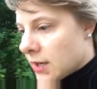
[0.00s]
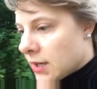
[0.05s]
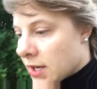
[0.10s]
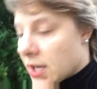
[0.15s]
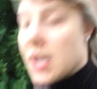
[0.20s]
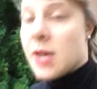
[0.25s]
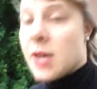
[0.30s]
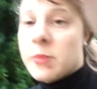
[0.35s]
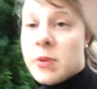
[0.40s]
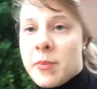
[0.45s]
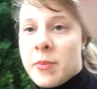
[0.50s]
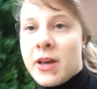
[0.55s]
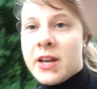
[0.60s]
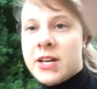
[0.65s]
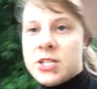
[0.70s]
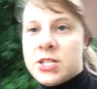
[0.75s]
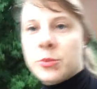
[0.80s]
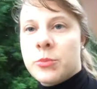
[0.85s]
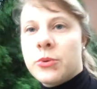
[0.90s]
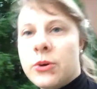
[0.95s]
can be
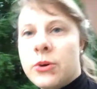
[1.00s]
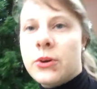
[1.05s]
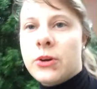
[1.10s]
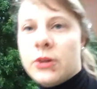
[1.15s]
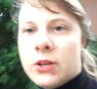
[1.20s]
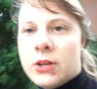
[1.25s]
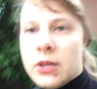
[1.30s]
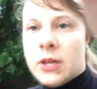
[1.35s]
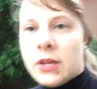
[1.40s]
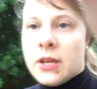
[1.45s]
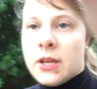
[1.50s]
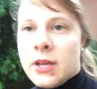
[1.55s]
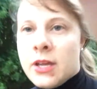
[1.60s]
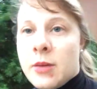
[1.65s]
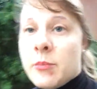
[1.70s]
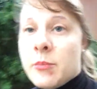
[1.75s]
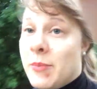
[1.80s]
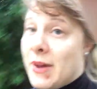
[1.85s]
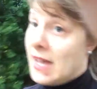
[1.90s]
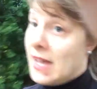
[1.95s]
punishable
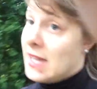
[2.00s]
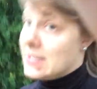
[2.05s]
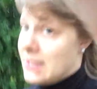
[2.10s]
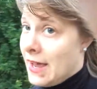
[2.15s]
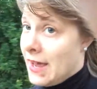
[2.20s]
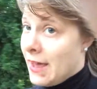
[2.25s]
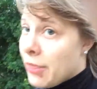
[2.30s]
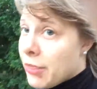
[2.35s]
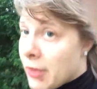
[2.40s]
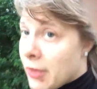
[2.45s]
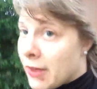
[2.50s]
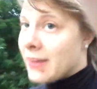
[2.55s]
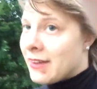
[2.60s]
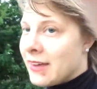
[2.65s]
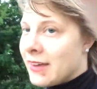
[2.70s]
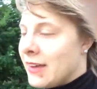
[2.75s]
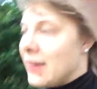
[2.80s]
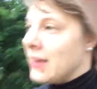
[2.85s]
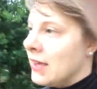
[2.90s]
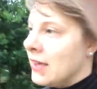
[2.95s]
by death
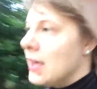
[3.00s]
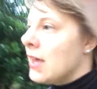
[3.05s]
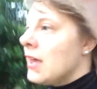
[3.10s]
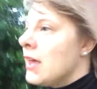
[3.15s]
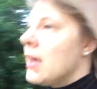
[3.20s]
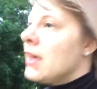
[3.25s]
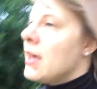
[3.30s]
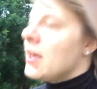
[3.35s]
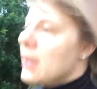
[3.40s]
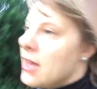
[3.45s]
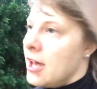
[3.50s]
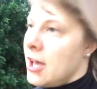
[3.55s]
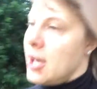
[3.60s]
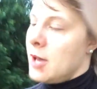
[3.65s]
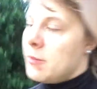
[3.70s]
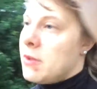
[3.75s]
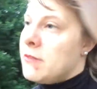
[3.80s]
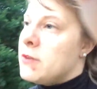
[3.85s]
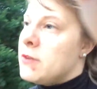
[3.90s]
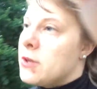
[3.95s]

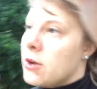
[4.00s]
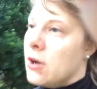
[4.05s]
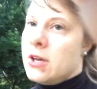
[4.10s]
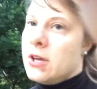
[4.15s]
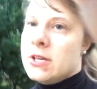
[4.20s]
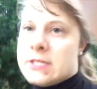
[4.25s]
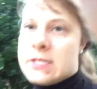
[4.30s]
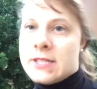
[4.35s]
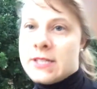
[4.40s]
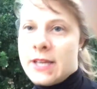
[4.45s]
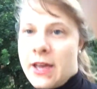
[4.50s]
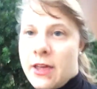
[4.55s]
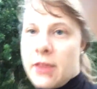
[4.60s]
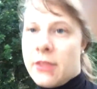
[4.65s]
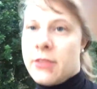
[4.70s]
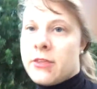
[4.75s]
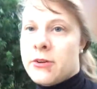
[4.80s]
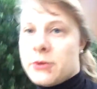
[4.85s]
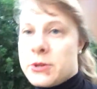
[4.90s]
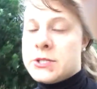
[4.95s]
if you cause
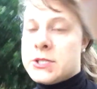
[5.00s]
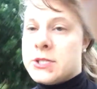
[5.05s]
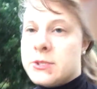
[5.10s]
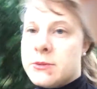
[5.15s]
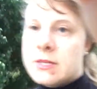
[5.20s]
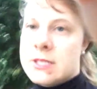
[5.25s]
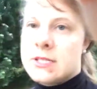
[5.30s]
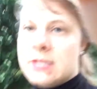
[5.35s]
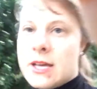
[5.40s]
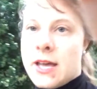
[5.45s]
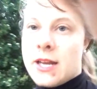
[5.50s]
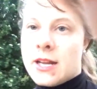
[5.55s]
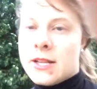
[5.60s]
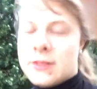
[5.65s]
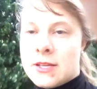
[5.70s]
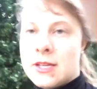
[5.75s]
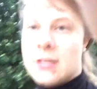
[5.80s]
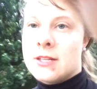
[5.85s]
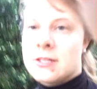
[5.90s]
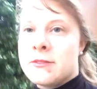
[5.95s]
death or suicide in
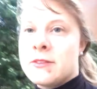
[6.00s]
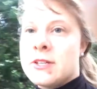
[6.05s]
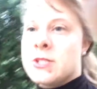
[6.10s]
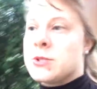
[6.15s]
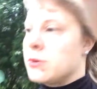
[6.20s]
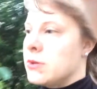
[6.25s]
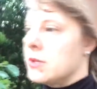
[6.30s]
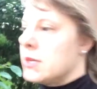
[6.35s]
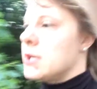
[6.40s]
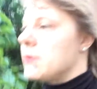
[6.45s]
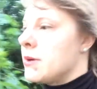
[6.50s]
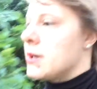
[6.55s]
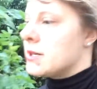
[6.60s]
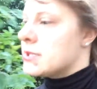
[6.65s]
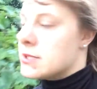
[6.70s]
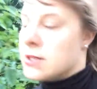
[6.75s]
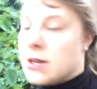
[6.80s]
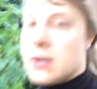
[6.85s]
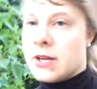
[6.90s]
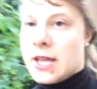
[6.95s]
the individual that you are
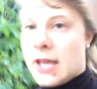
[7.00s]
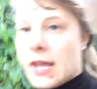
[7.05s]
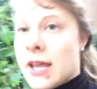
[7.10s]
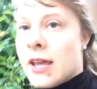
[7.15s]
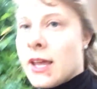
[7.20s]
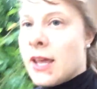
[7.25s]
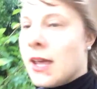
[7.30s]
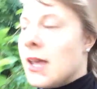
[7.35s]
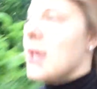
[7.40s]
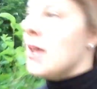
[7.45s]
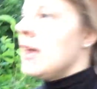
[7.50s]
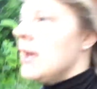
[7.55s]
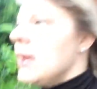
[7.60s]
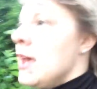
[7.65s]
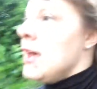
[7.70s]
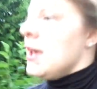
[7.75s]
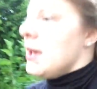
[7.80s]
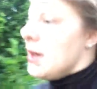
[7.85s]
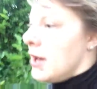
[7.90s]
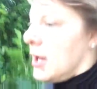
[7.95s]
stalking,
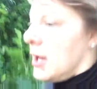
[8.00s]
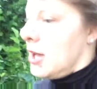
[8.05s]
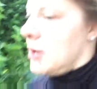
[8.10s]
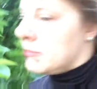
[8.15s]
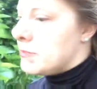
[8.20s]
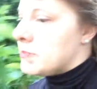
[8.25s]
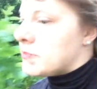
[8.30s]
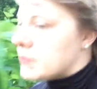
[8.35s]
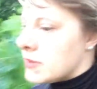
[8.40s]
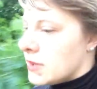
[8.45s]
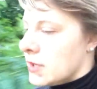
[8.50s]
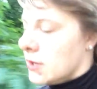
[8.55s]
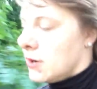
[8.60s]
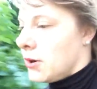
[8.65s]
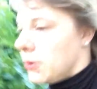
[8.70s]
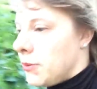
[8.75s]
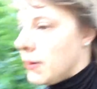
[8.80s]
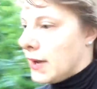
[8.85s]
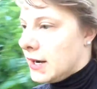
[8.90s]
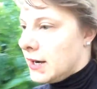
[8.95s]

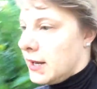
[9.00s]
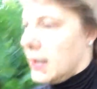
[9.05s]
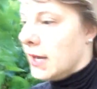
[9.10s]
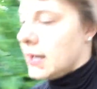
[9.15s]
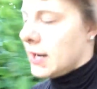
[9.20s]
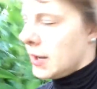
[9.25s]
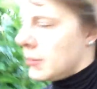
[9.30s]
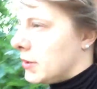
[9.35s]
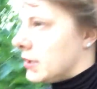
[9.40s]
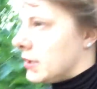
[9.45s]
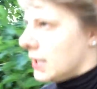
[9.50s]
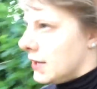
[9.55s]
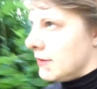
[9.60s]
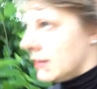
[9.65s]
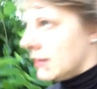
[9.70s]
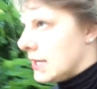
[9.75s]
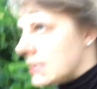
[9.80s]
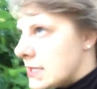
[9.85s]
or whatnot. I believe it